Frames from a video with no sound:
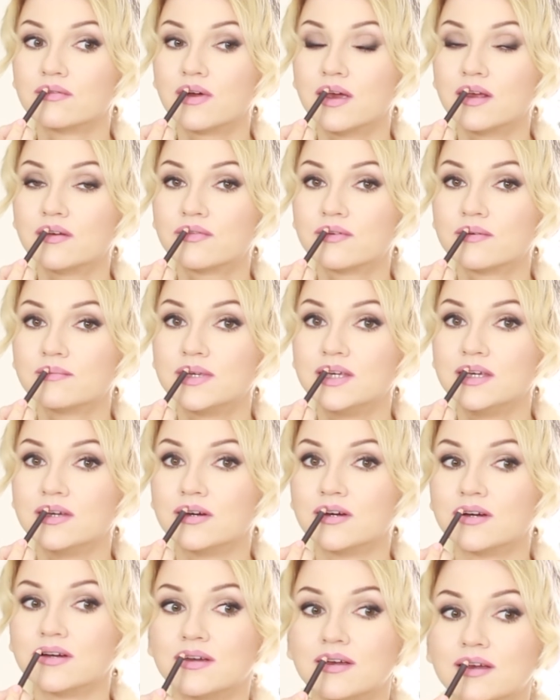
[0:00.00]
right from
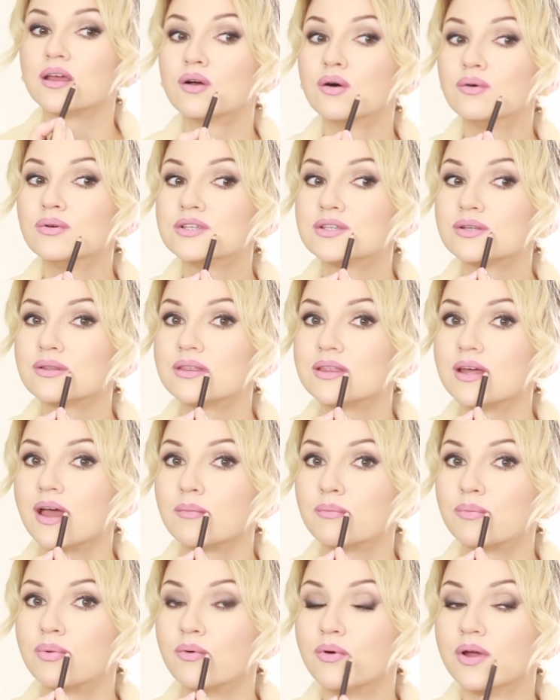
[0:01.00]
here, and I go to
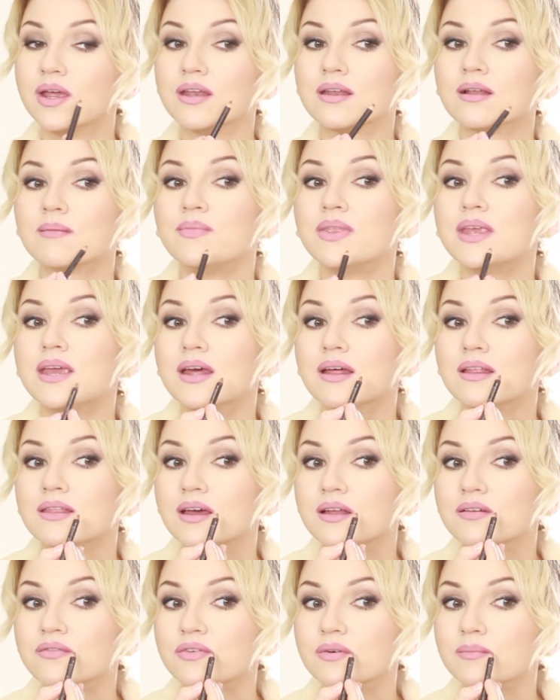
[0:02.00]
that point.
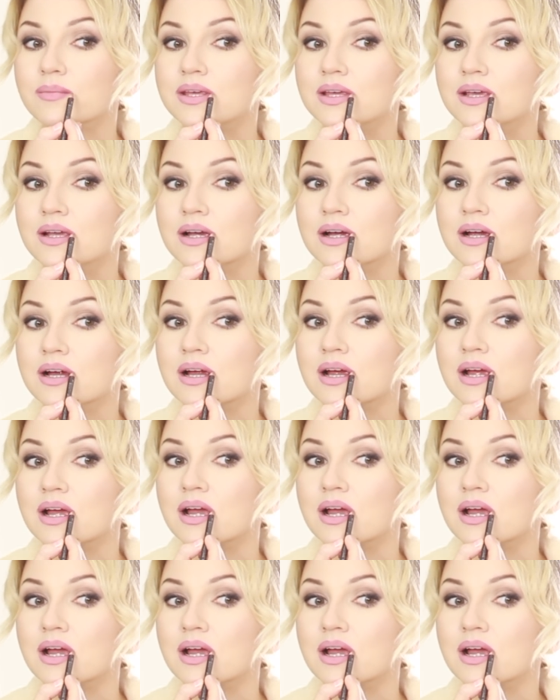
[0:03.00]
Then from here,